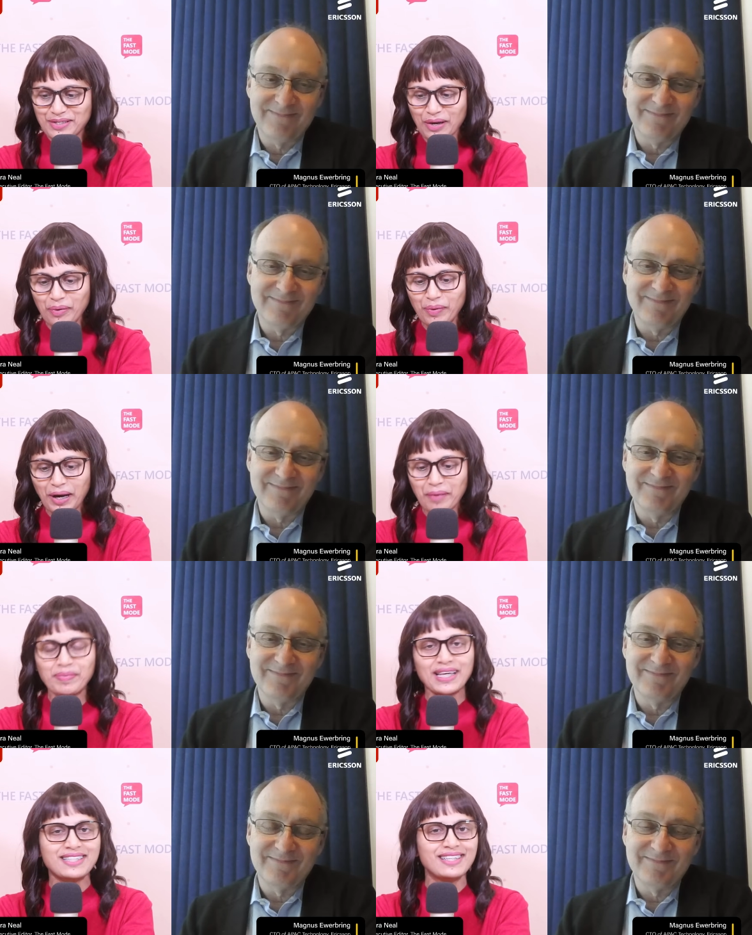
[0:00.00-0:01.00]
Speaker 1: So um,
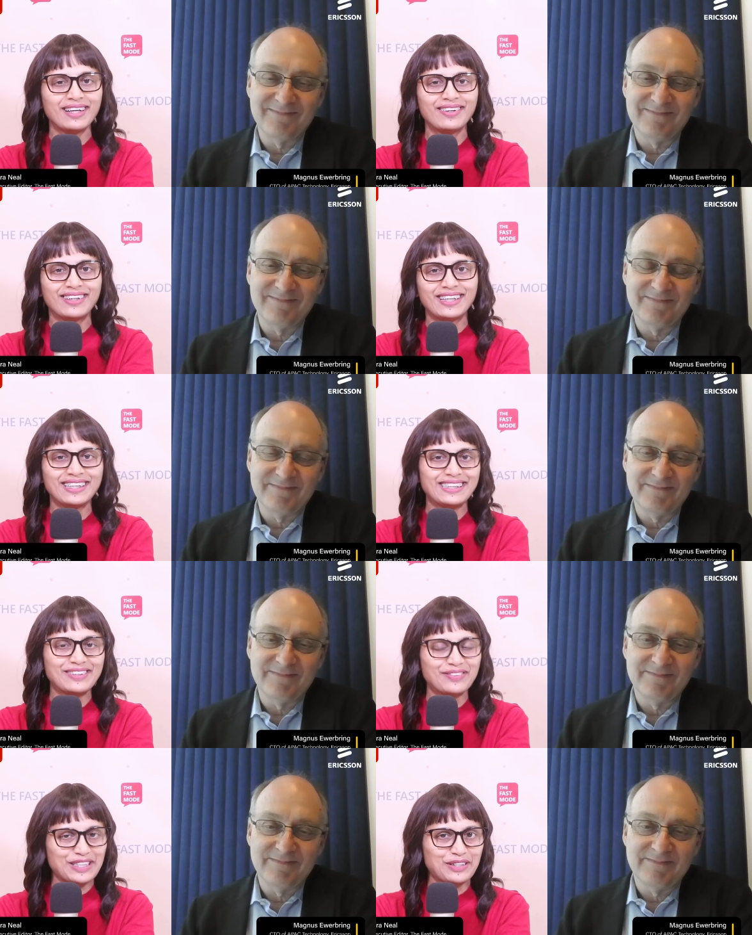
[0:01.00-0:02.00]
is there uh,
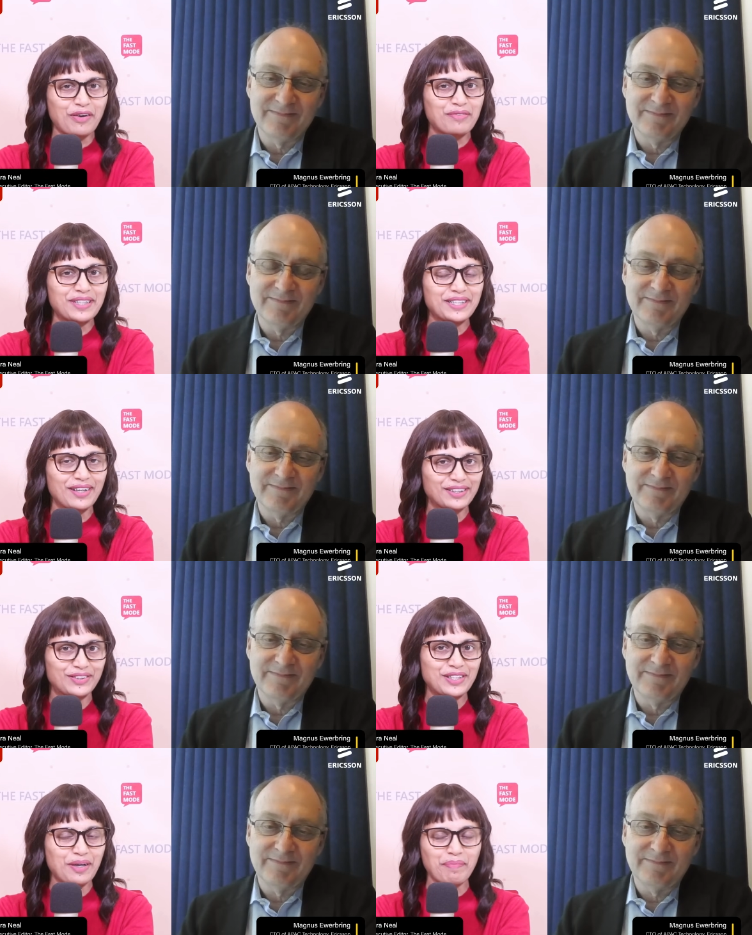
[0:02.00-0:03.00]
the risk of the
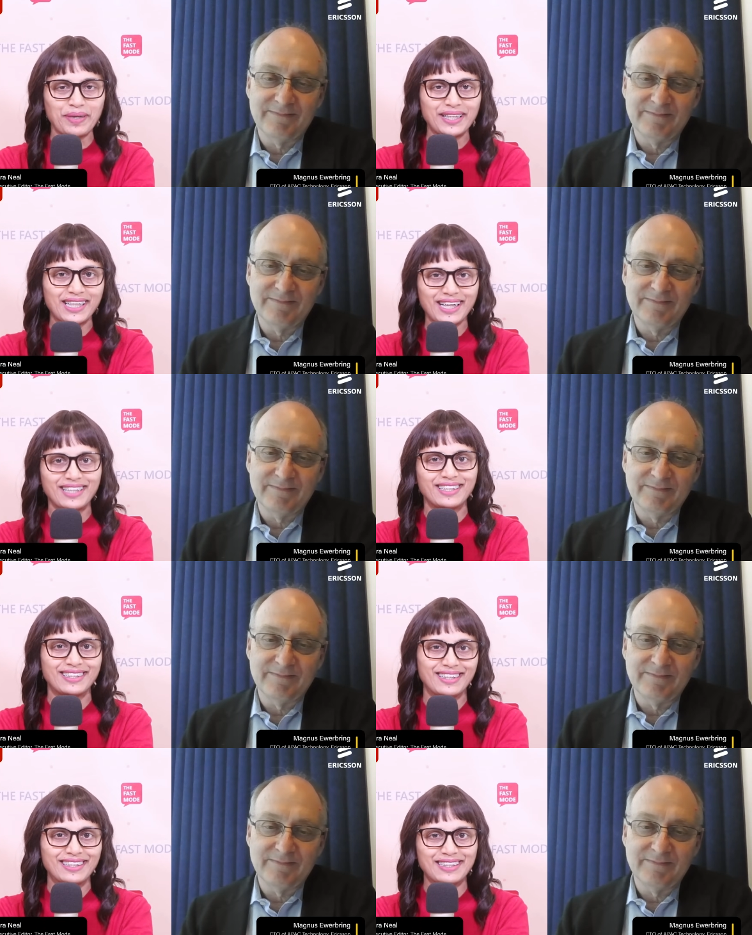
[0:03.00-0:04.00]
industry jumping the gun
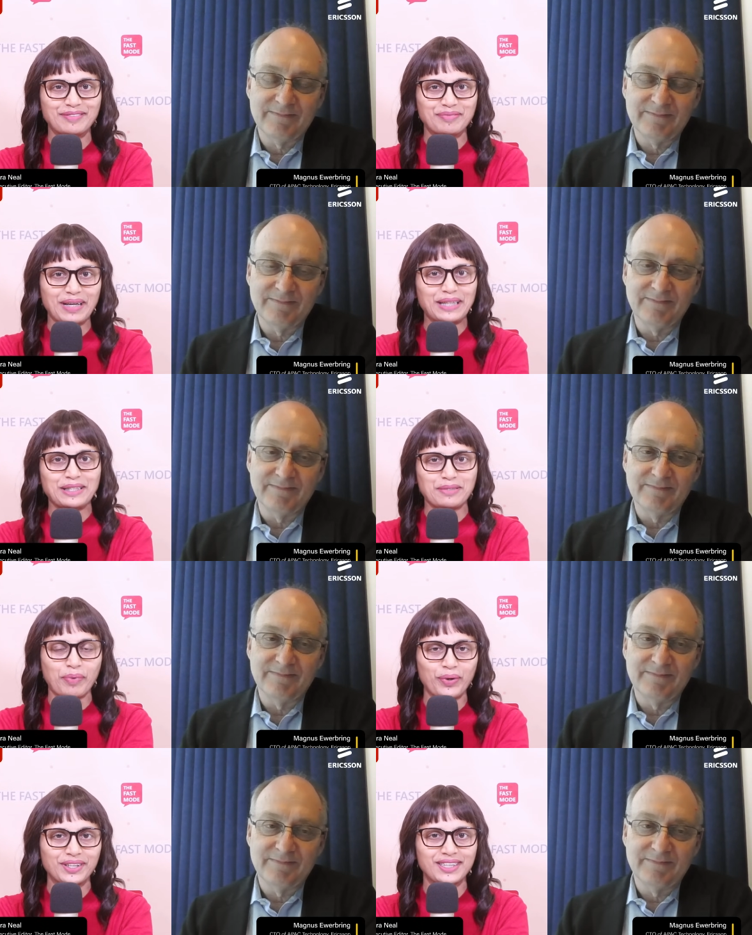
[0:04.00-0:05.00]
um, at this
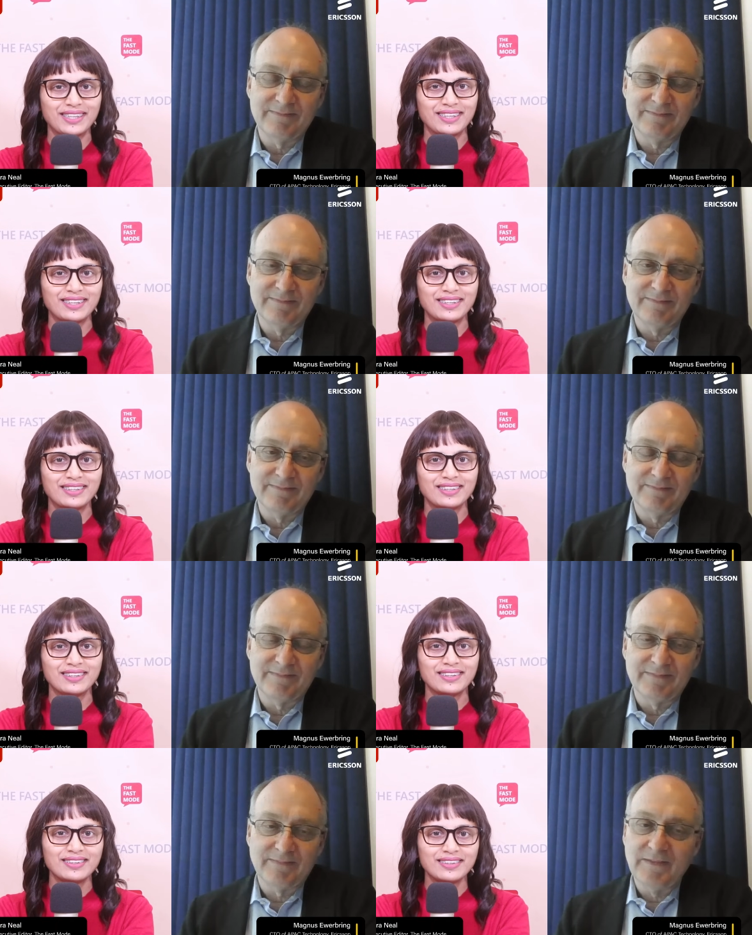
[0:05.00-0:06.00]
point?
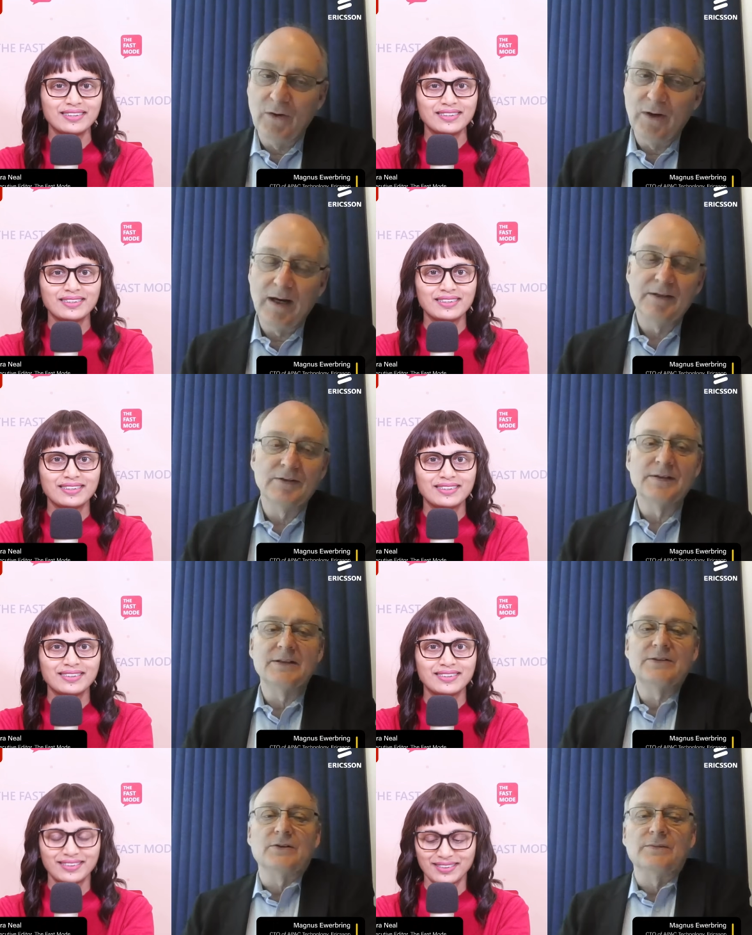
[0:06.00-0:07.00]
Speaker 2: No, I don't
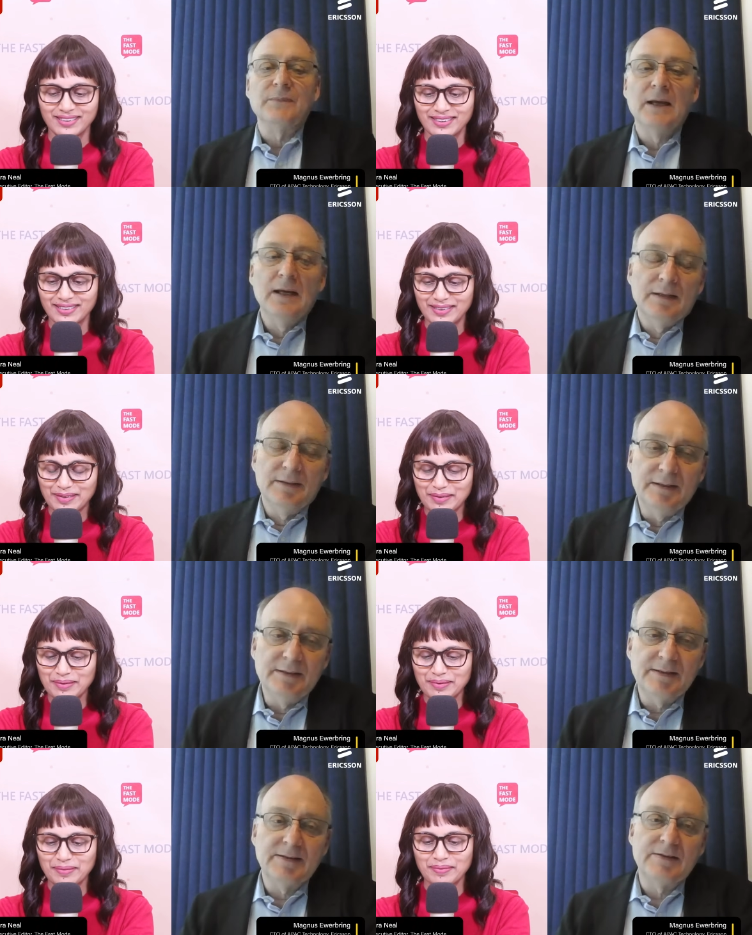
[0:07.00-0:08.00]
think so.
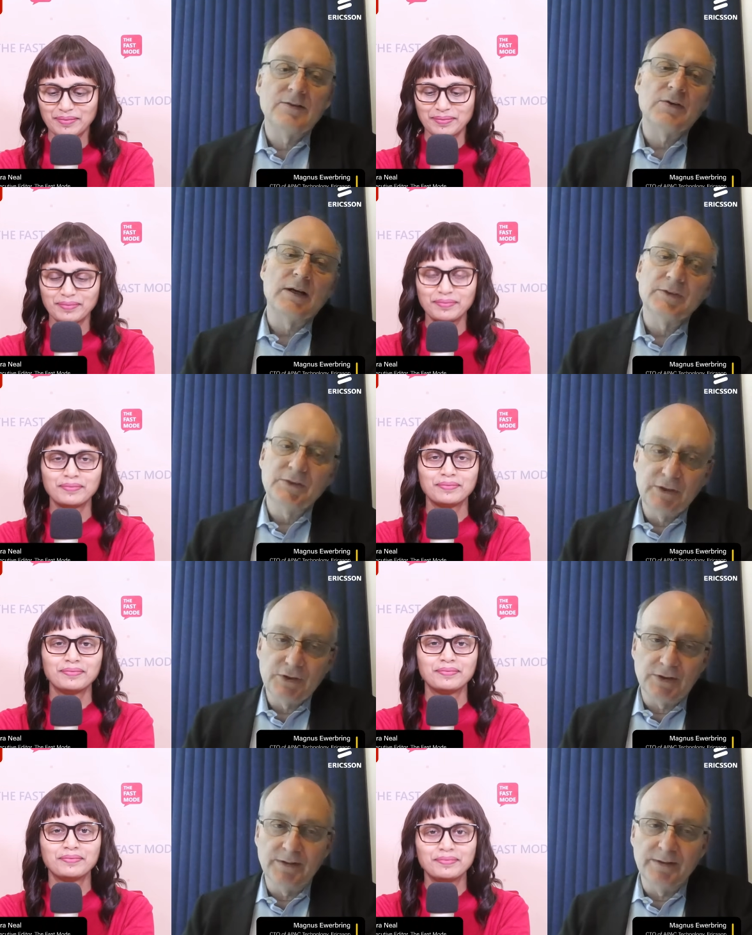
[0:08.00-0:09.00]
This
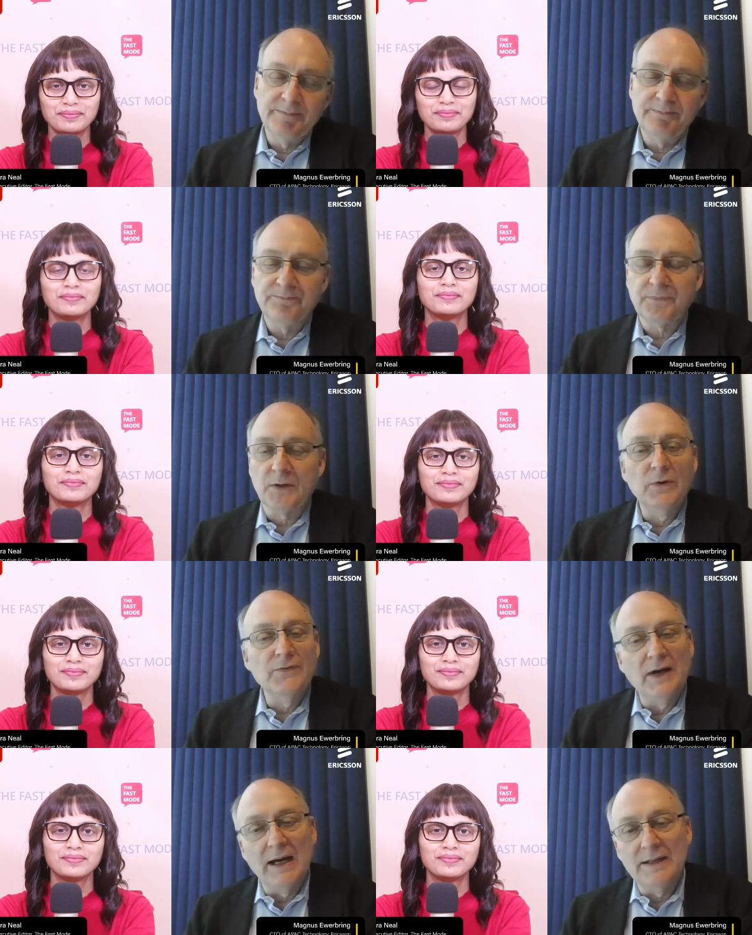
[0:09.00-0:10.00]
transition
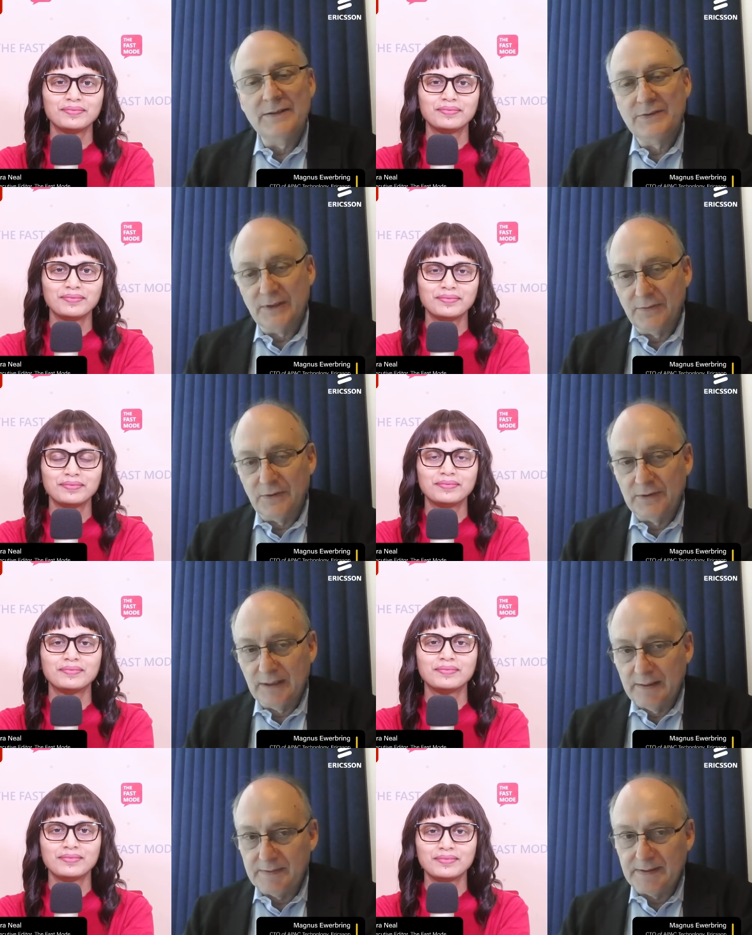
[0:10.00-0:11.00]
we've had several
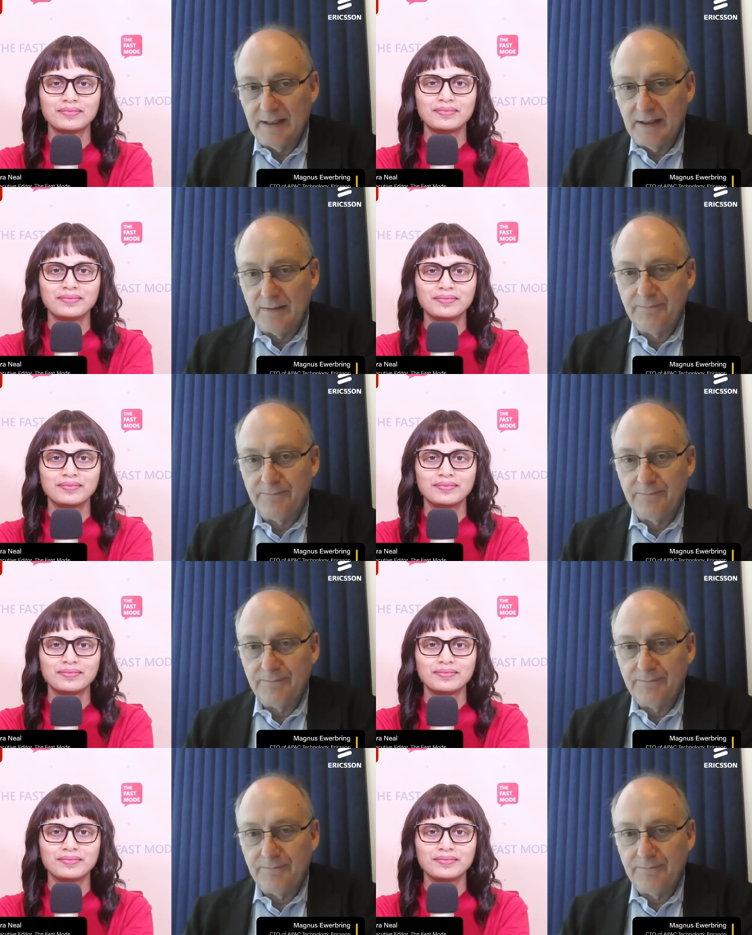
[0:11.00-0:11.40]
times now.